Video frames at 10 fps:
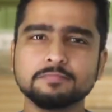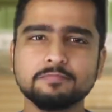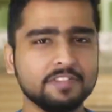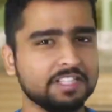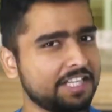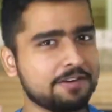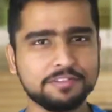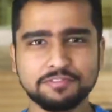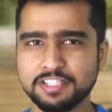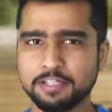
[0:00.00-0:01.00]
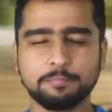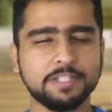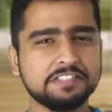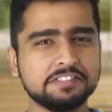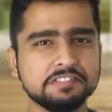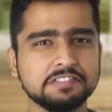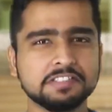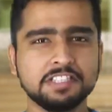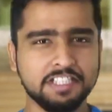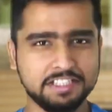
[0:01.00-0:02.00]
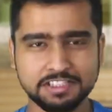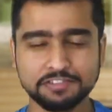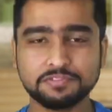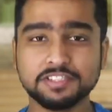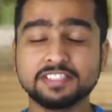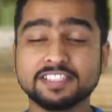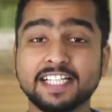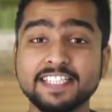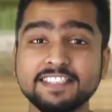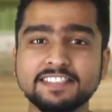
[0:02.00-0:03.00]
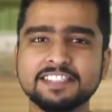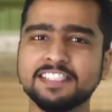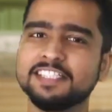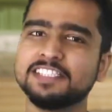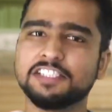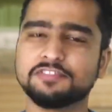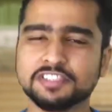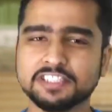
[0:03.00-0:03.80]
They have different temperatures, different size, different